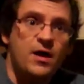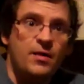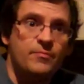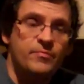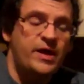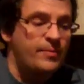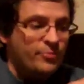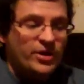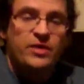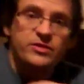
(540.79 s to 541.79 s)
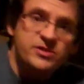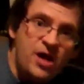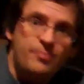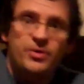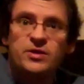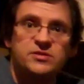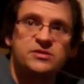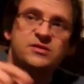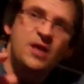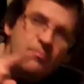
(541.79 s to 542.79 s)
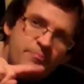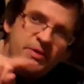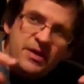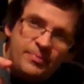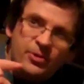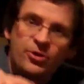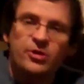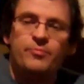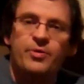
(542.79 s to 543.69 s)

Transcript: And I'm bringing this up because some people are